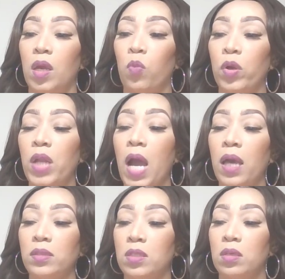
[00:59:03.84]
If we're
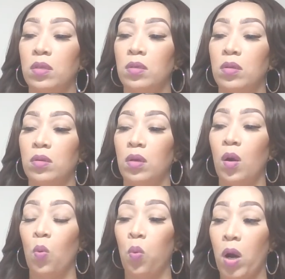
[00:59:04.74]
not
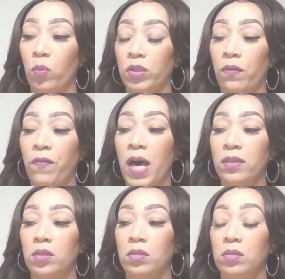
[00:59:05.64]
one with the
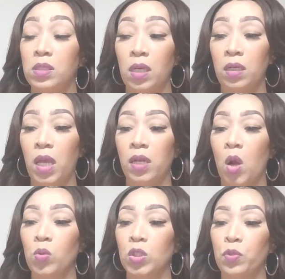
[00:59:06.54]
Father, Son, and the
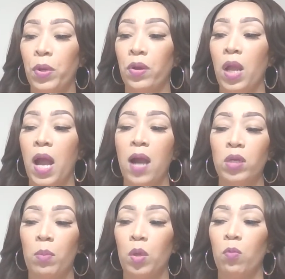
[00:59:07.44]
Holy Spirit, how
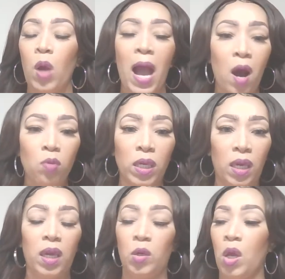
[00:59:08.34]
can
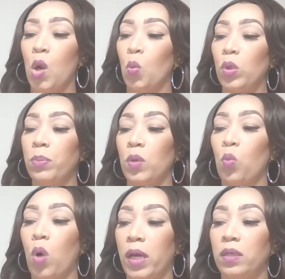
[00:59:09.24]
we be
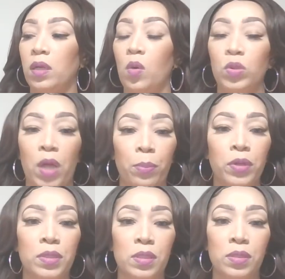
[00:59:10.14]
one with our
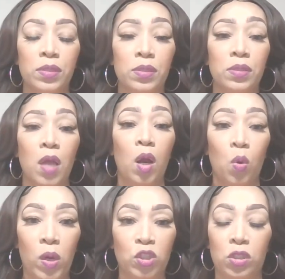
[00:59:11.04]
brothers and sisters?
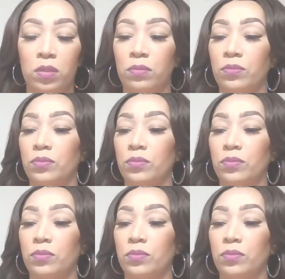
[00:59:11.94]
Question.